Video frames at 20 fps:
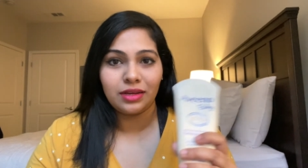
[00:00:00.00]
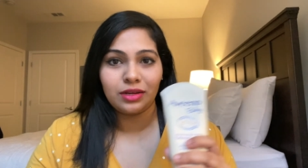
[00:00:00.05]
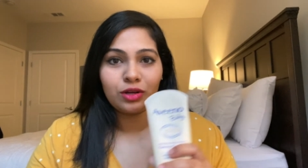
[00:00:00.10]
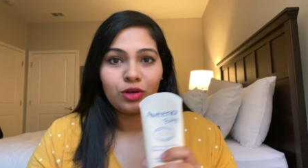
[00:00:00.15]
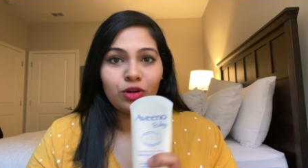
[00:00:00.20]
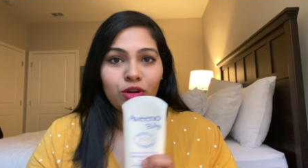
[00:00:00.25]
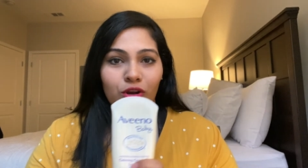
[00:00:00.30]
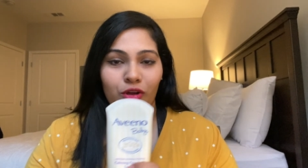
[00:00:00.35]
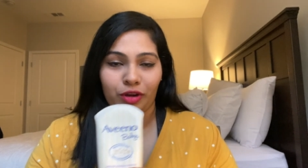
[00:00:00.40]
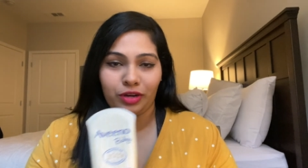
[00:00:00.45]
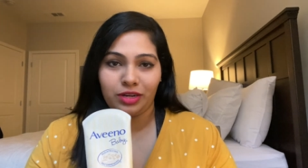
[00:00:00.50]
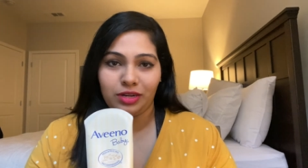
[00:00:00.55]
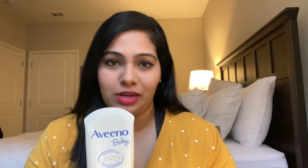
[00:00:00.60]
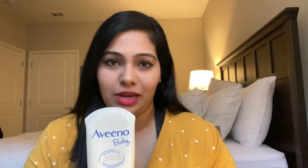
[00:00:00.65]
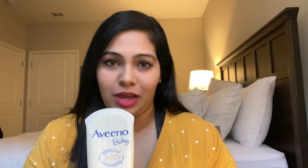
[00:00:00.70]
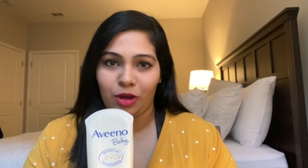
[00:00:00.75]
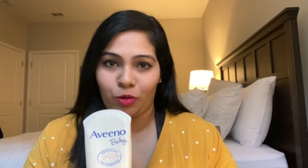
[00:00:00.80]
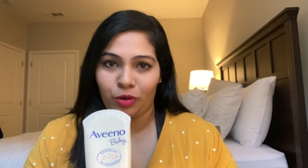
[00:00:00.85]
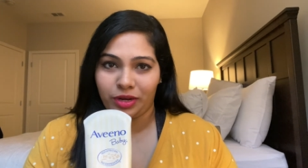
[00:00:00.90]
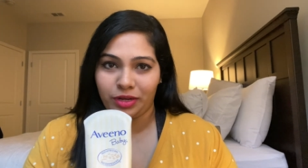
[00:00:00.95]

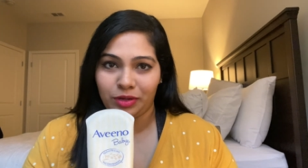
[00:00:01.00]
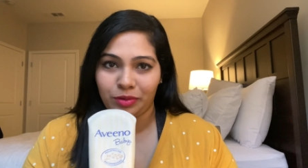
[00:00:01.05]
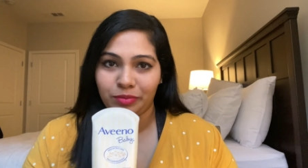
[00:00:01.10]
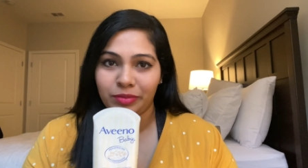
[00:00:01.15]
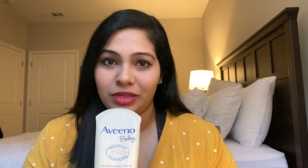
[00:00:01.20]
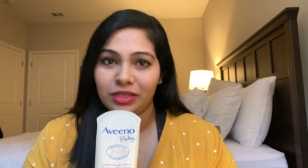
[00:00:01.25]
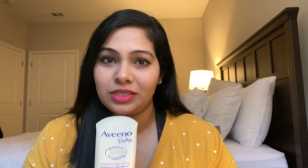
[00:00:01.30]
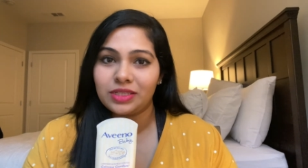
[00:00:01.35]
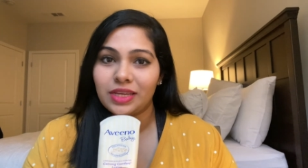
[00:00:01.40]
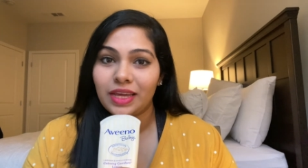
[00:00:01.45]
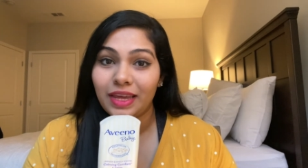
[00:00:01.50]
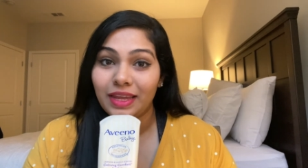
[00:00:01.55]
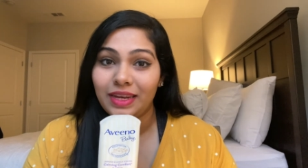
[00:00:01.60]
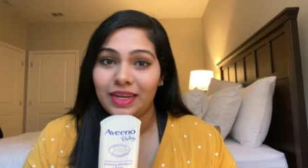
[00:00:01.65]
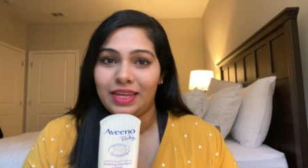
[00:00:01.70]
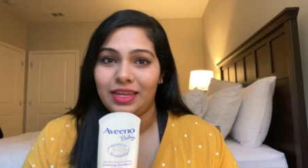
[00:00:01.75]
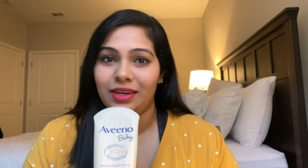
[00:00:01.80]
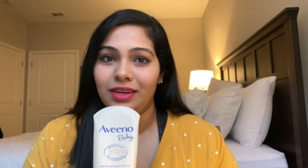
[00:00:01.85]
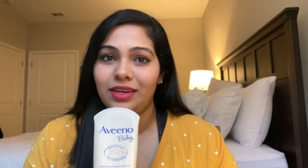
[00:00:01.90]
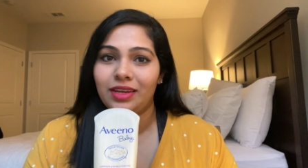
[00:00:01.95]
colloidal ointment in
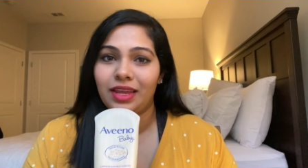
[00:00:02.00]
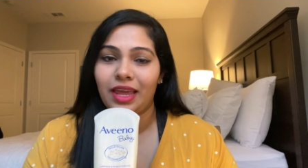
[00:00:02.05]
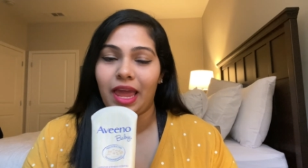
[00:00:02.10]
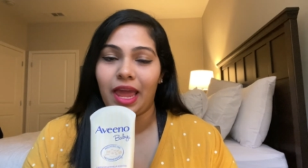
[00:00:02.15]
it,